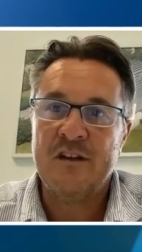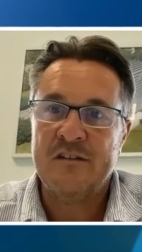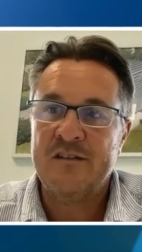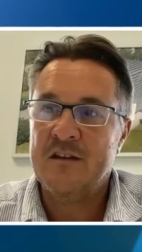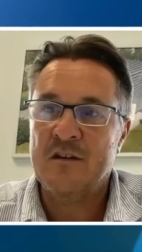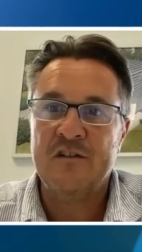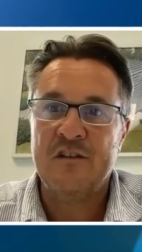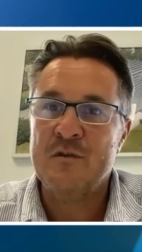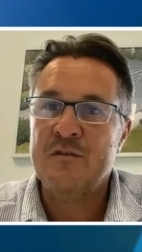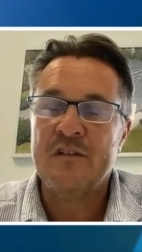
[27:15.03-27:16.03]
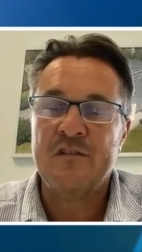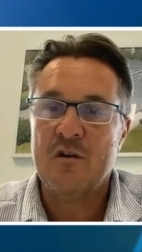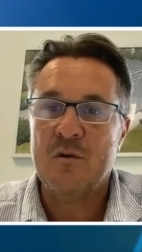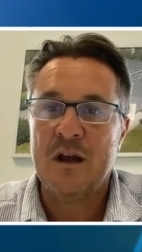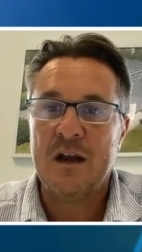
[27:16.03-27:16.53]
And the technology is moving
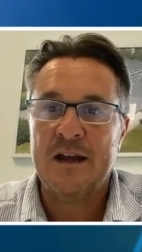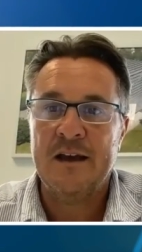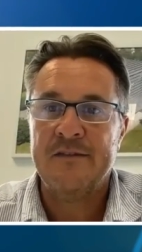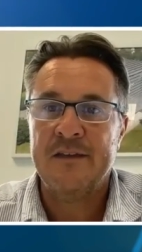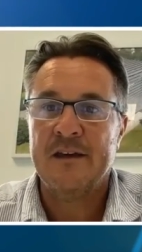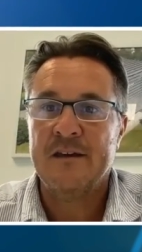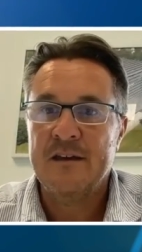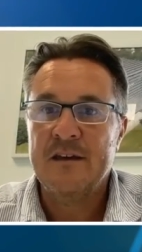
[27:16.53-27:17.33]
so quickly, I think,